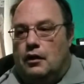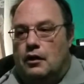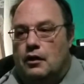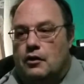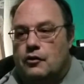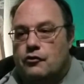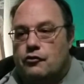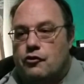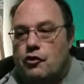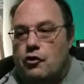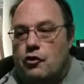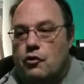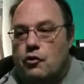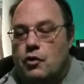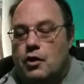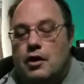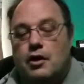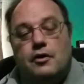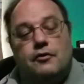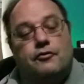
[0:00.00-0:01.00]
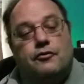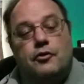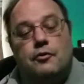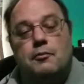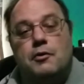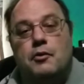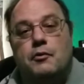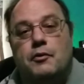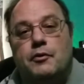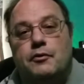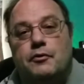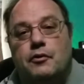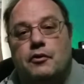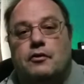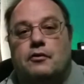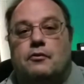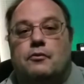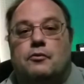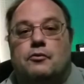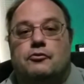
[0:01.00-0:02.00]
So for the moment,
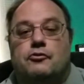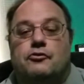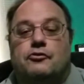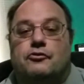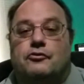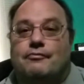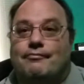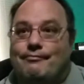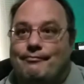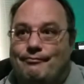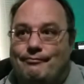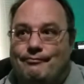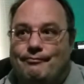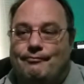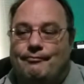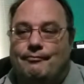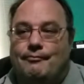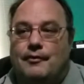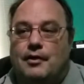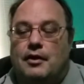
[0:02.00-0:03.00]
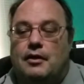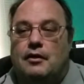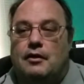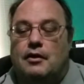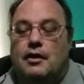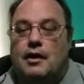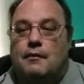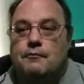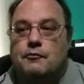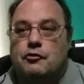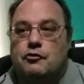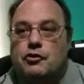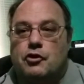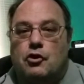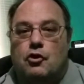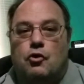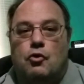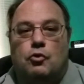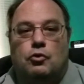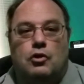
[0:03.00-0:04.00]
we're just, I'm just going
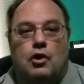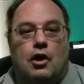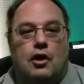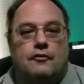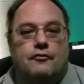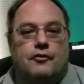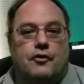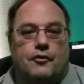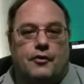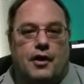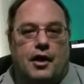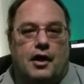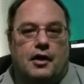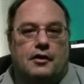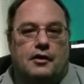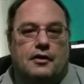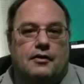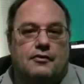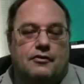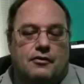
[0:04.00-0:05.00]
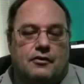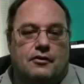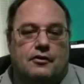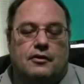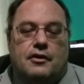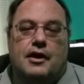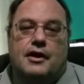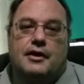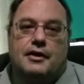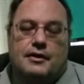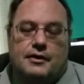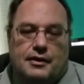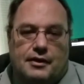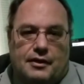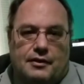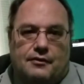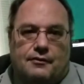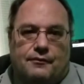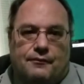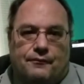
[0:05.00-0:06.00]
to hold off on that until I can
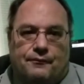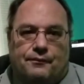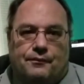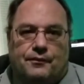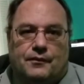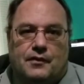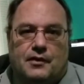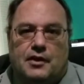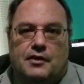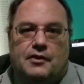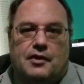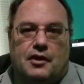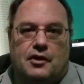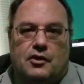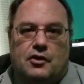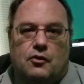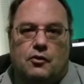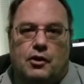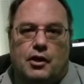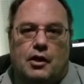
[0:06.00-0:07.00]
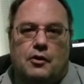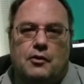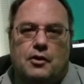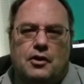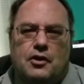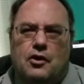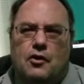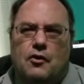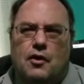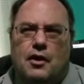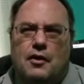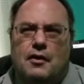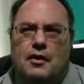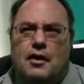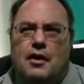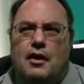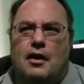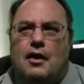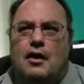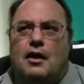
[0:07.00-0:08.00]
get, get that going. I, you know, I,
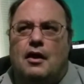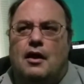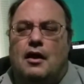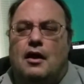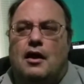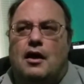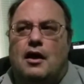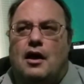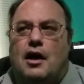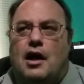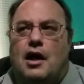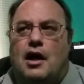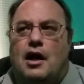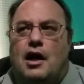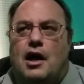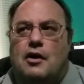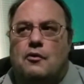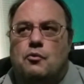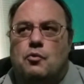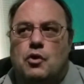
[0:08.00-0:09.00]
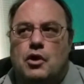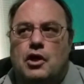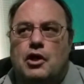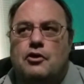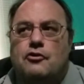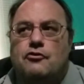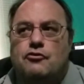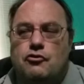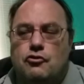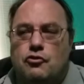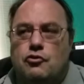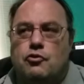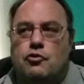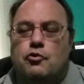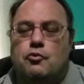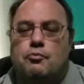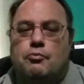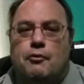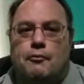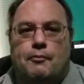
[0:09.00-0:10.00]
I want to
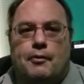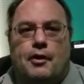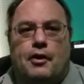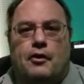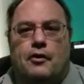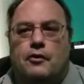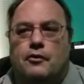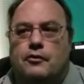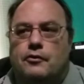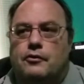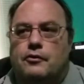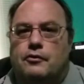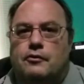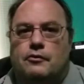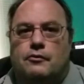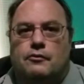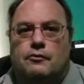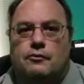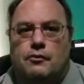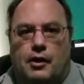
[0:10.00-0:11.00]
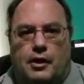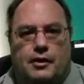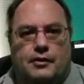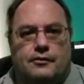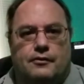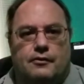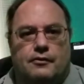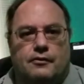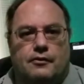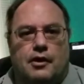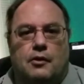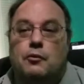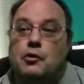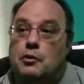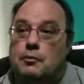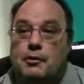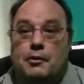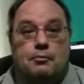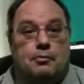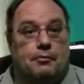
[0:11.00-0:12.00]
do prepared right. I want to
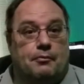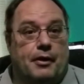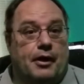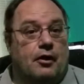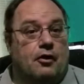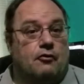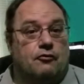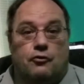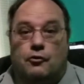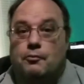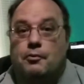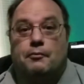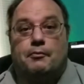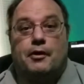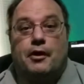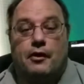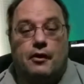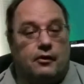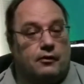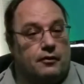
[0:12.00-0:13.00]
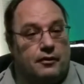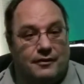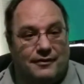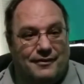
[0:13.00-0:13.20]
be prepared for prepared.